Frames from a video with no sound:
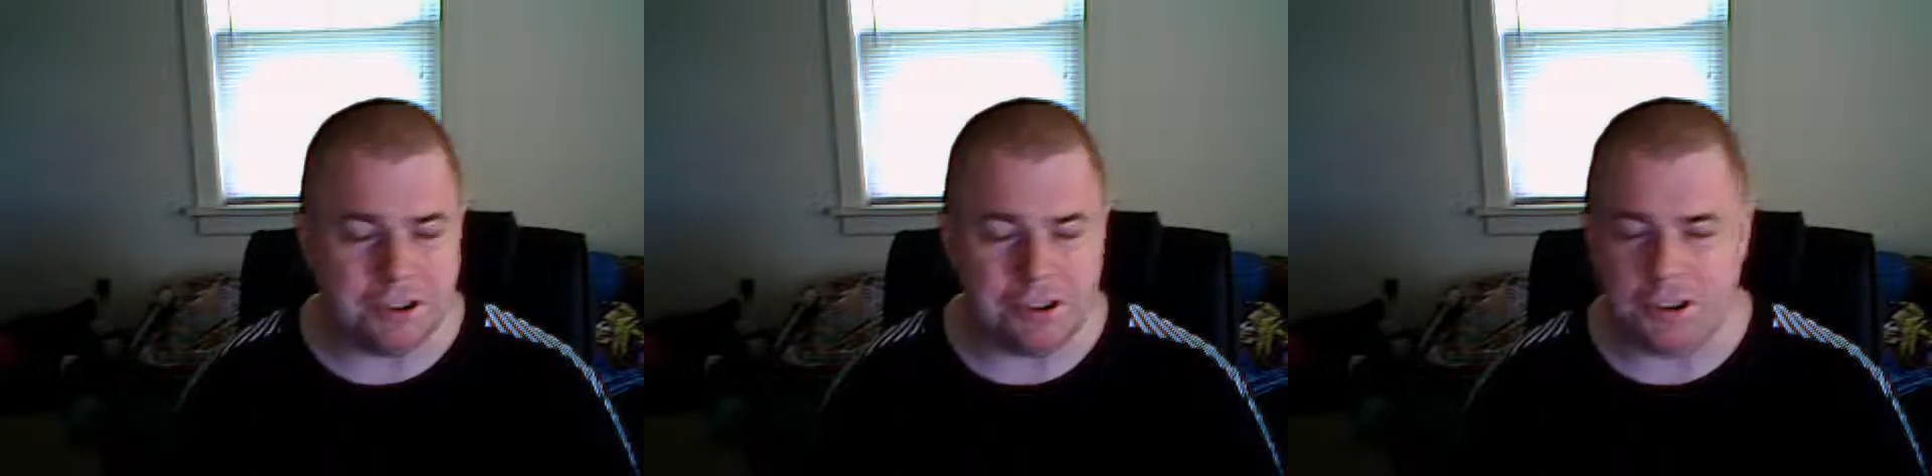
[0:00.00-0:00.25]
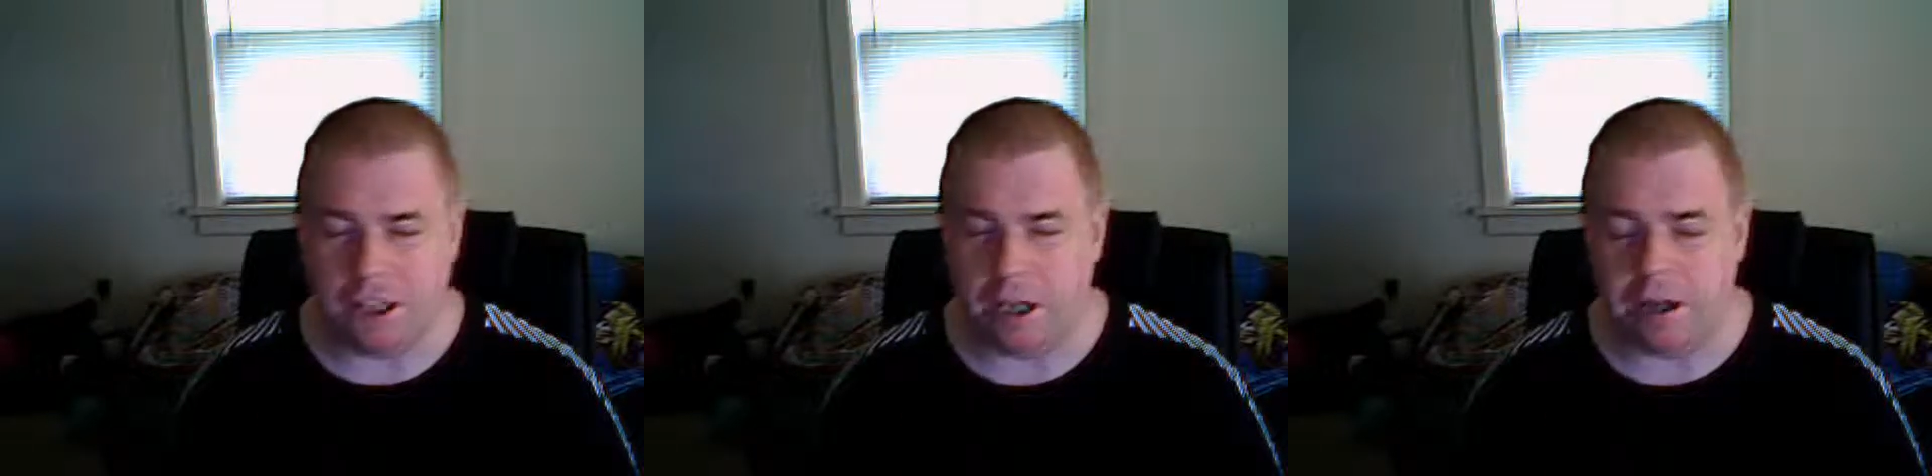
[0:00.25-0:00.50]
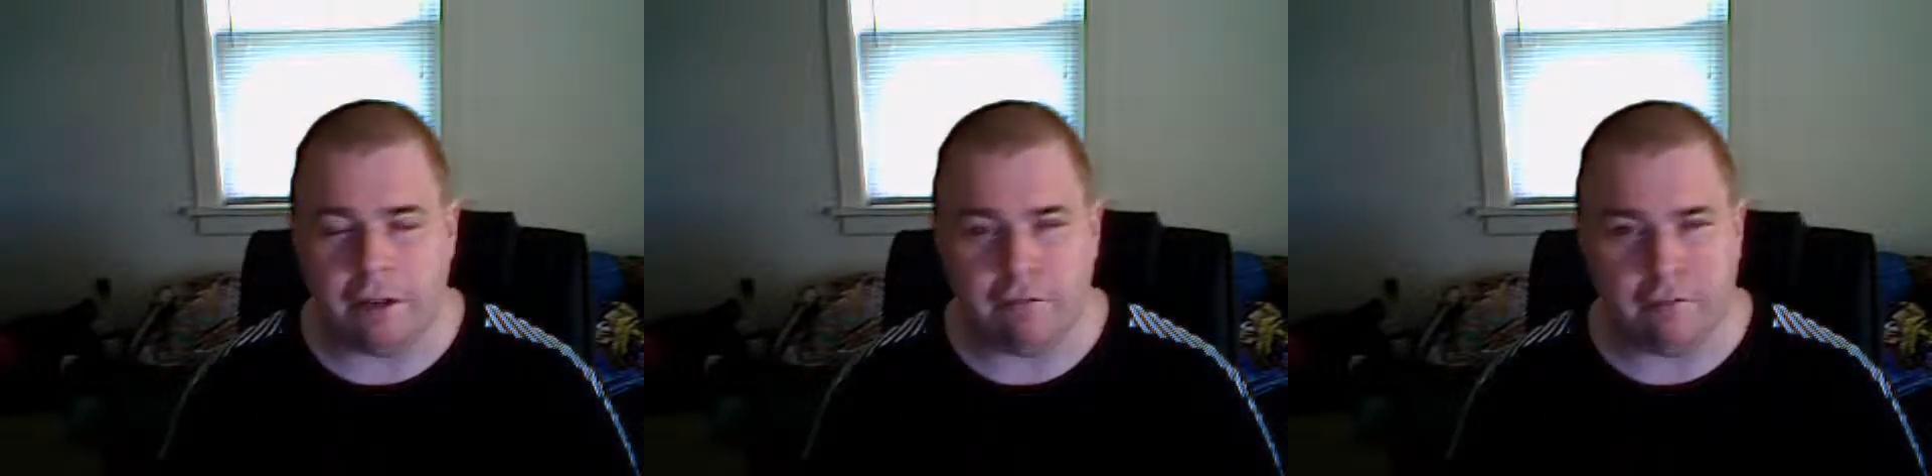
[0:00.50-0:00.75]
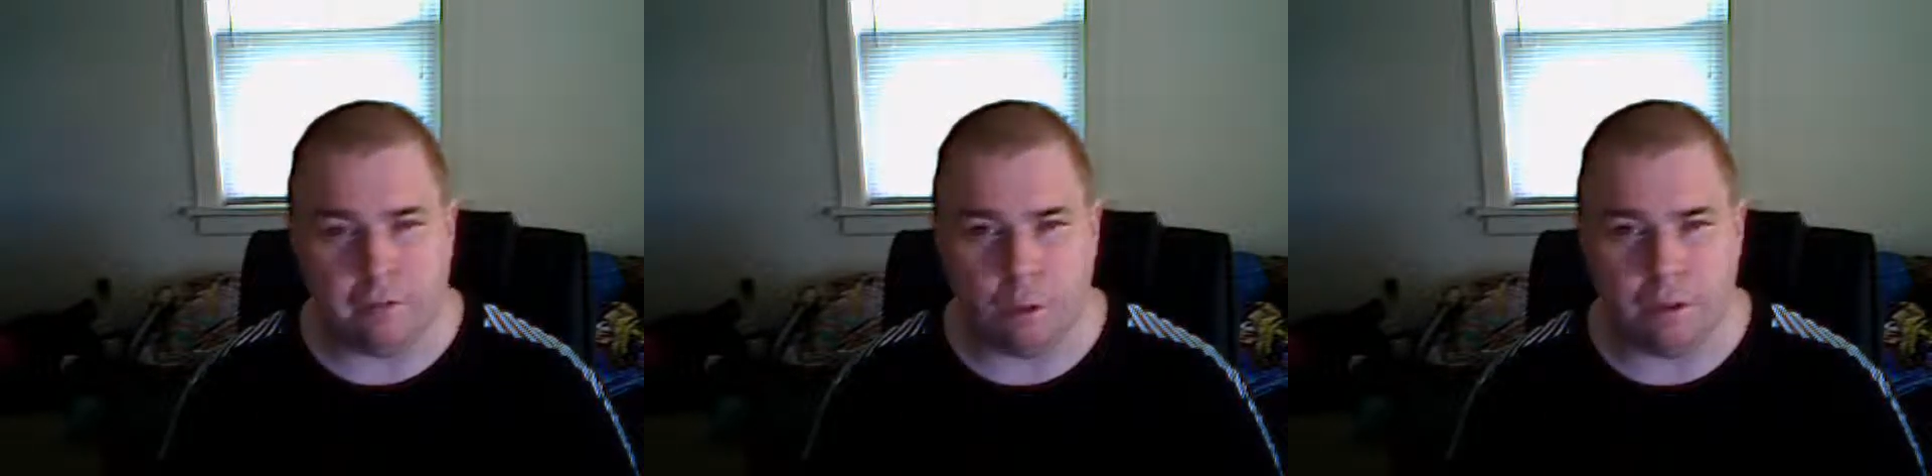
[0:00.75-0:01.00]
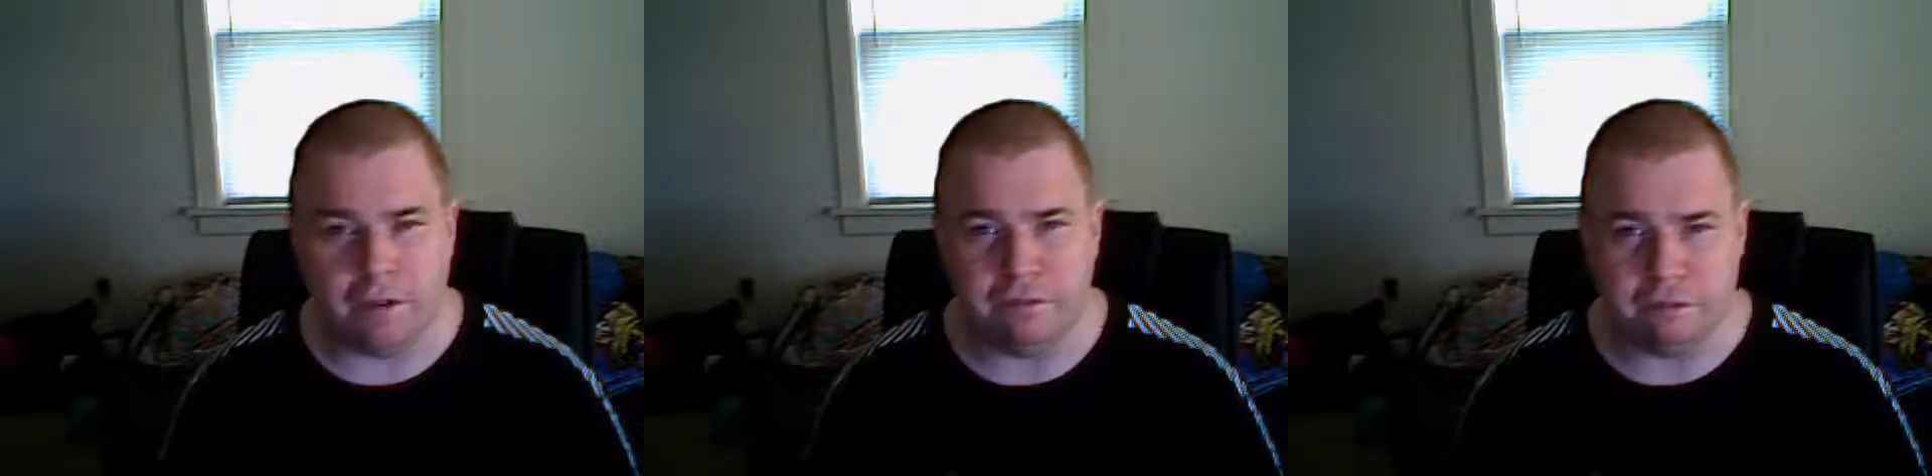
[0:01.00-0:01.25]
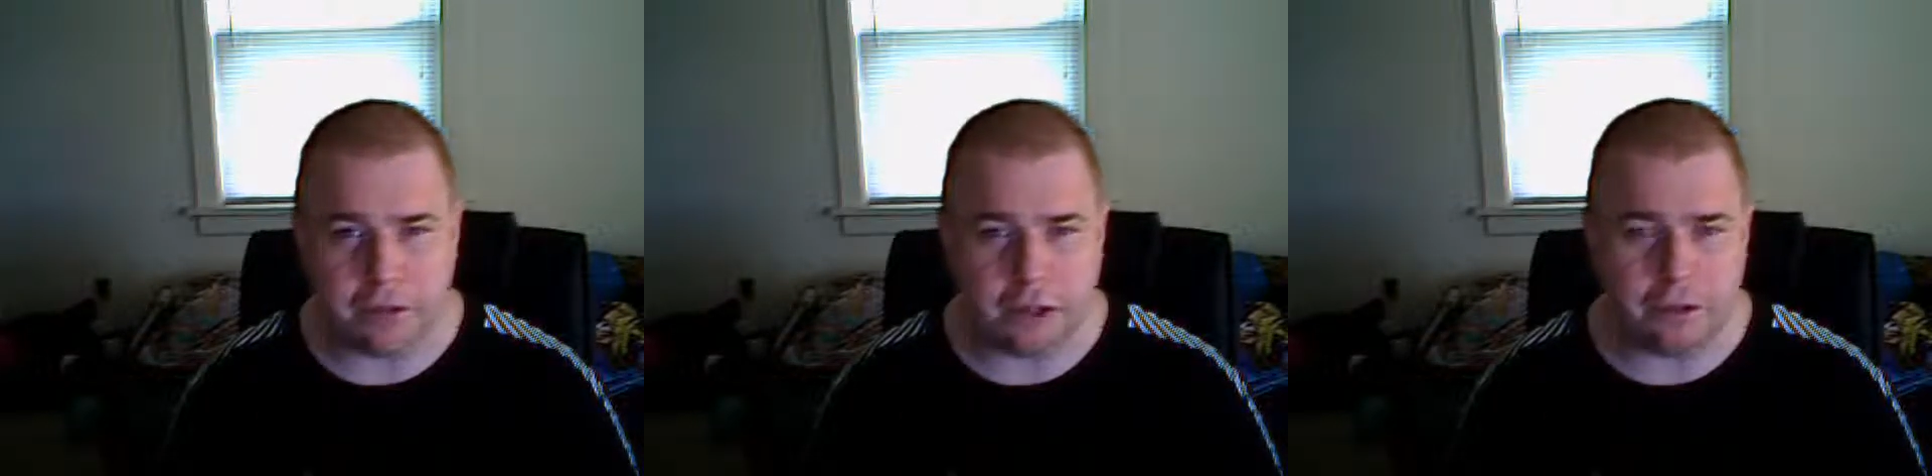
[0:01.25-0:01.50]
just gone on for
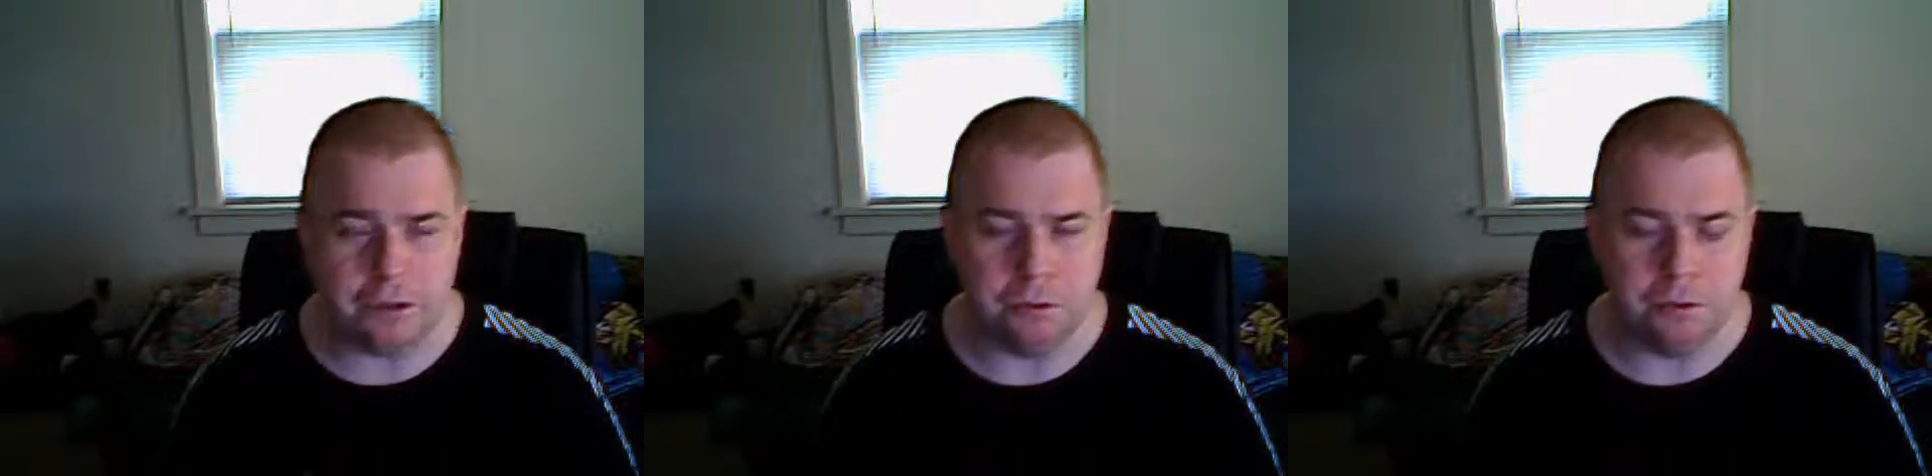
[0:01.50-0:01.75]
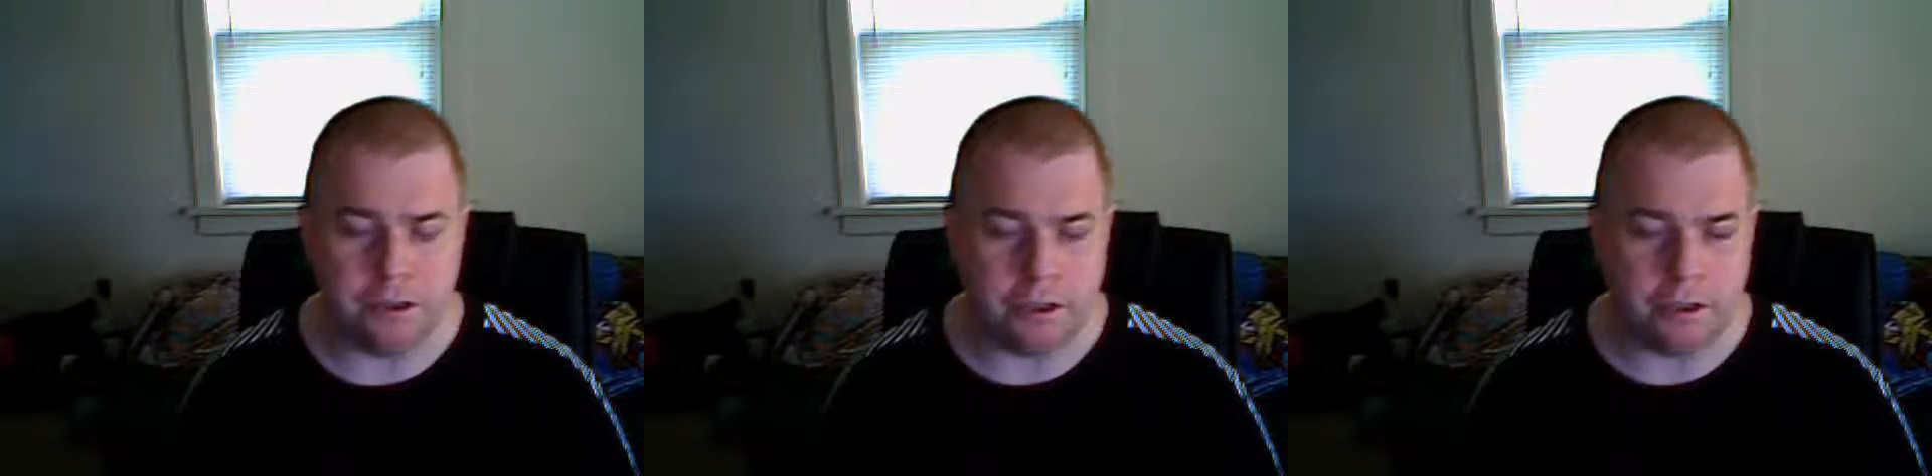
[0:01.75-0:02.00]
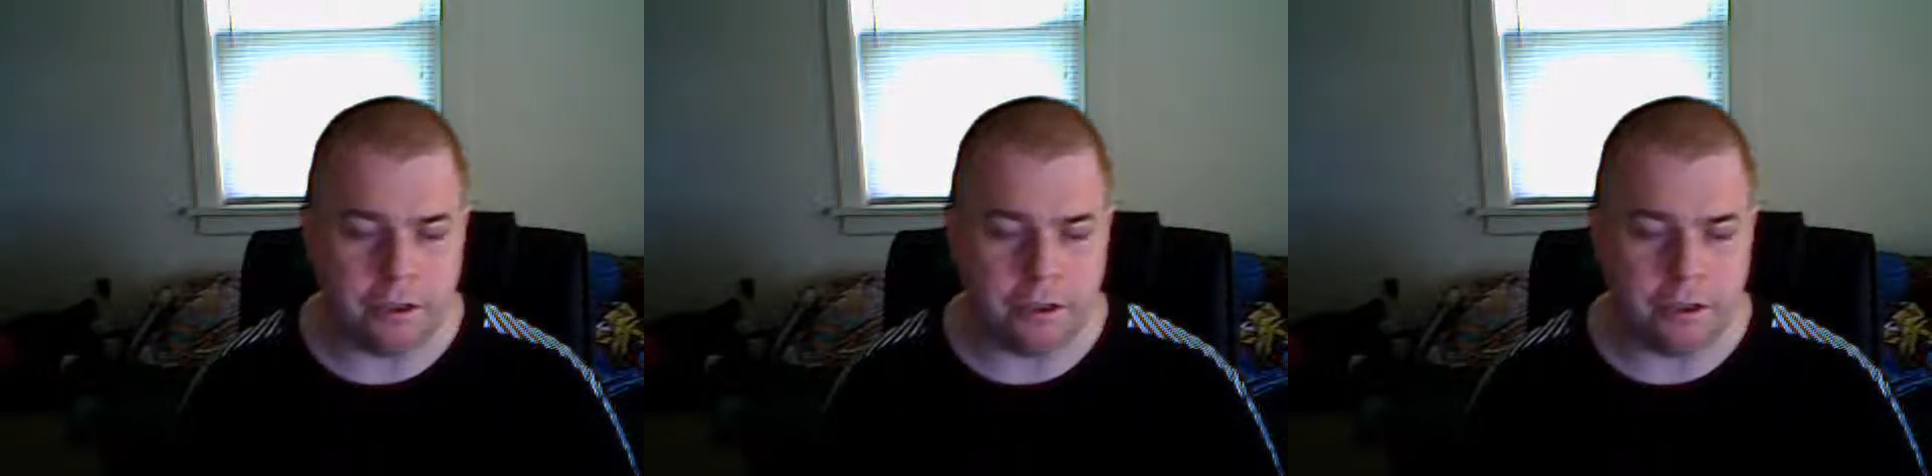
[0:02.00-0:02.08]
far too long.